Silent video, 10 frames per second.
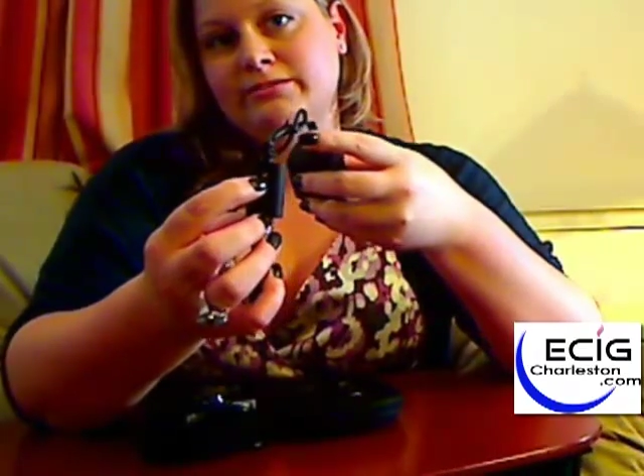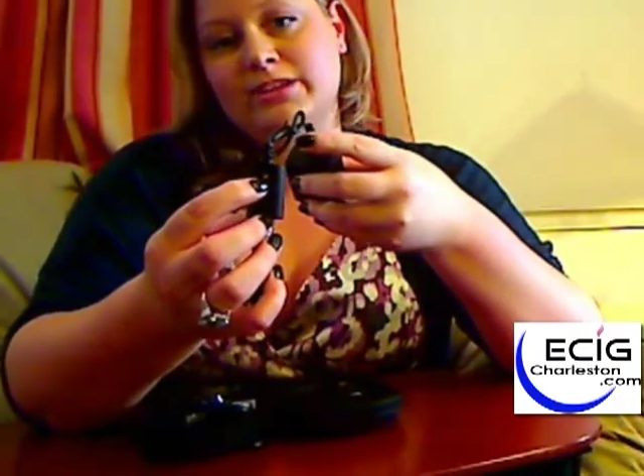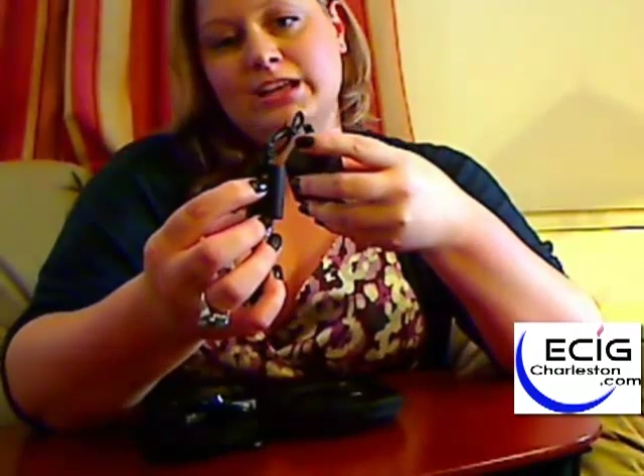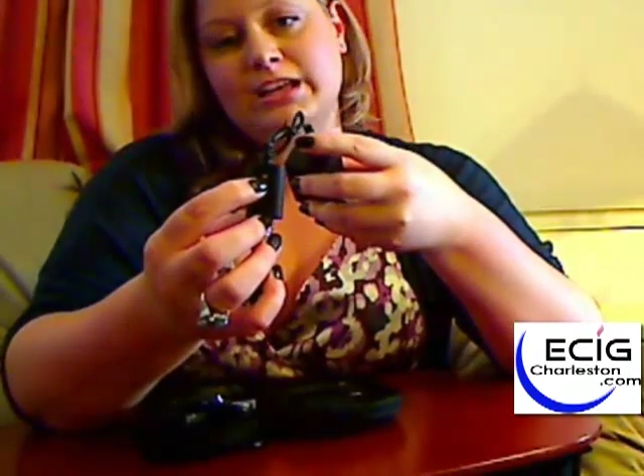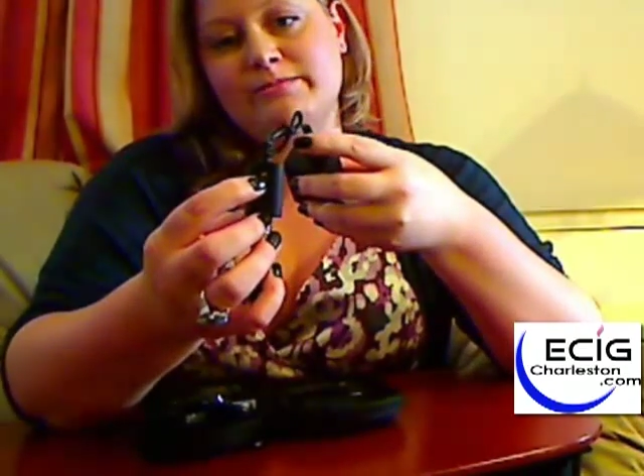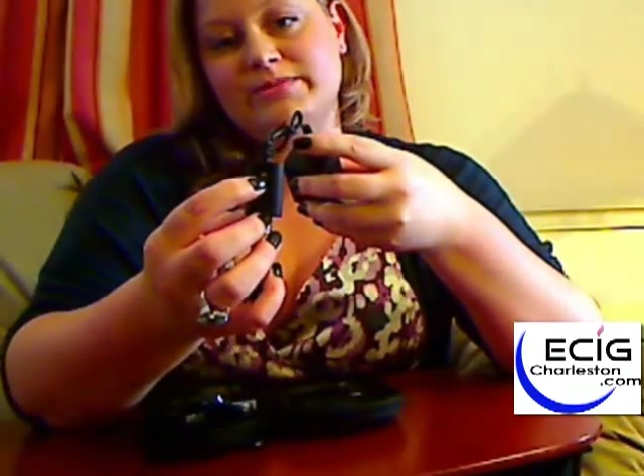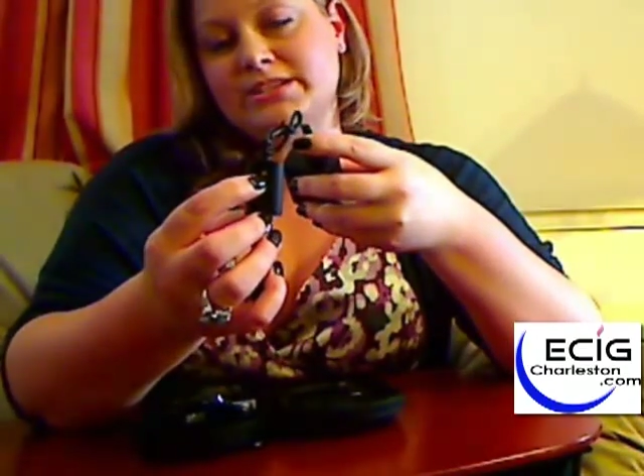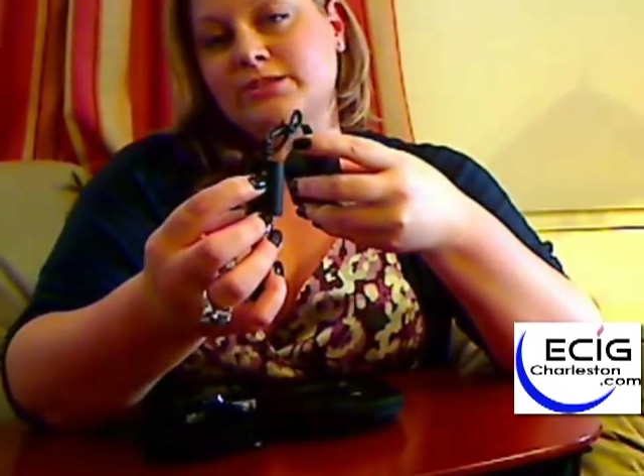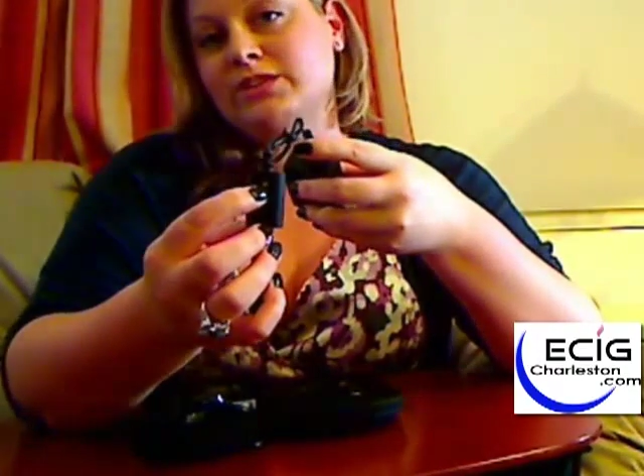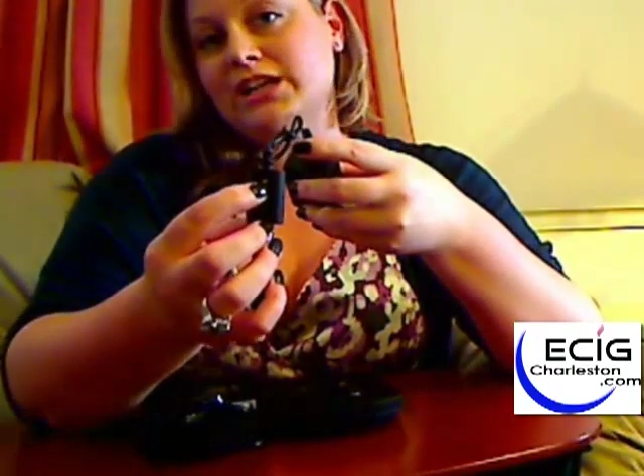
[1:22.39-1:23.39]
This
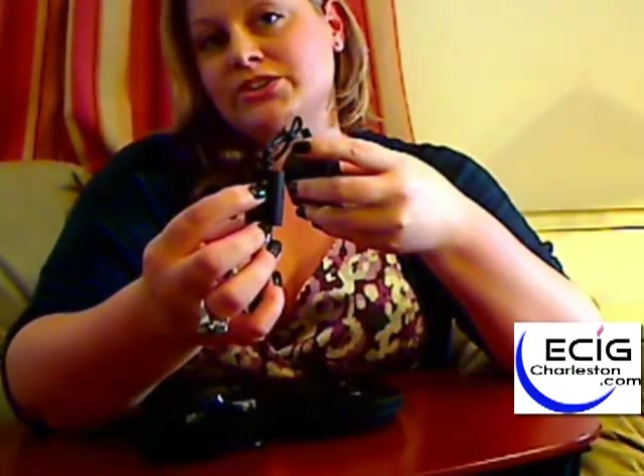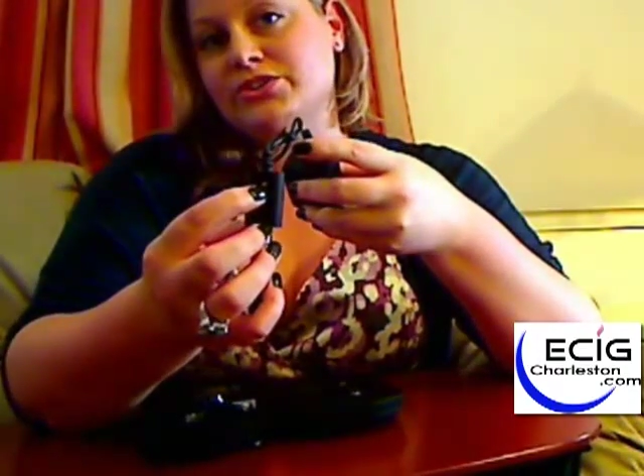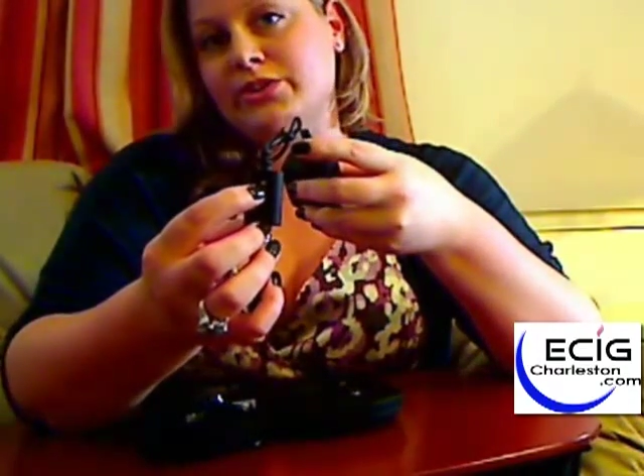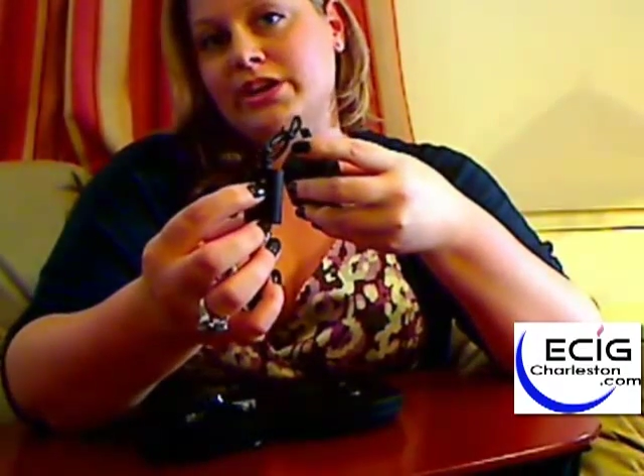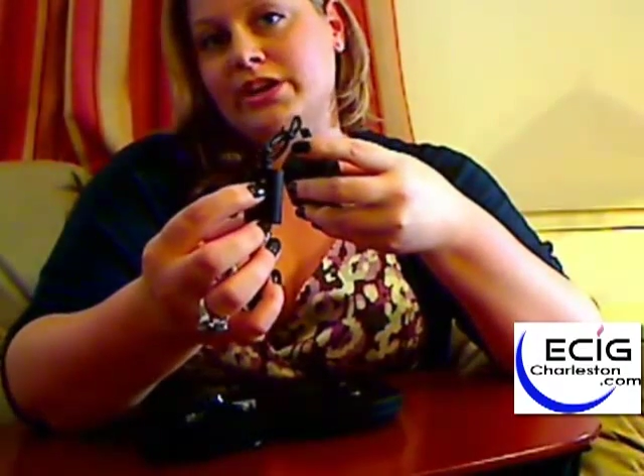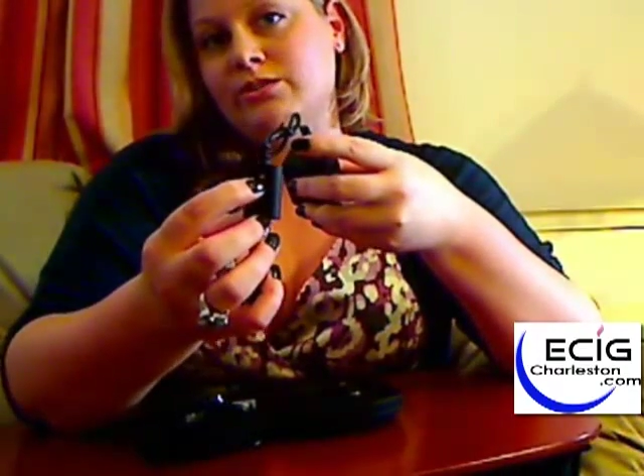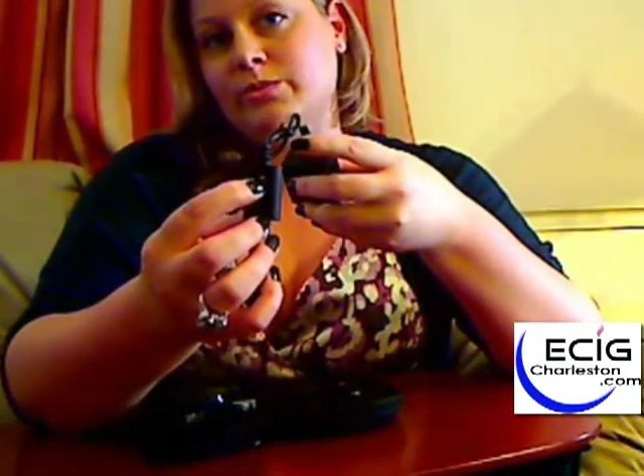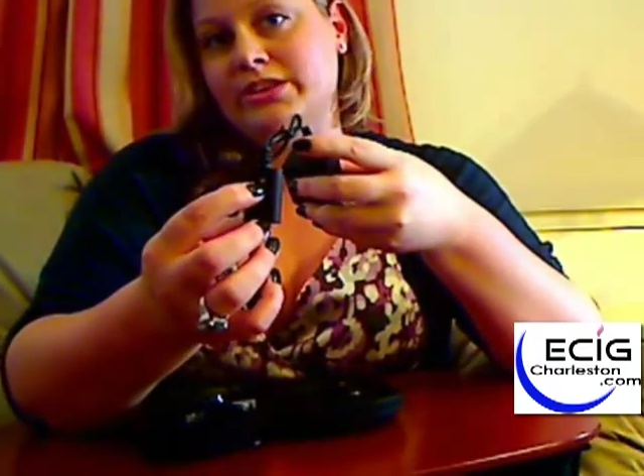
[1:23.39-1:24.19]
will flash green when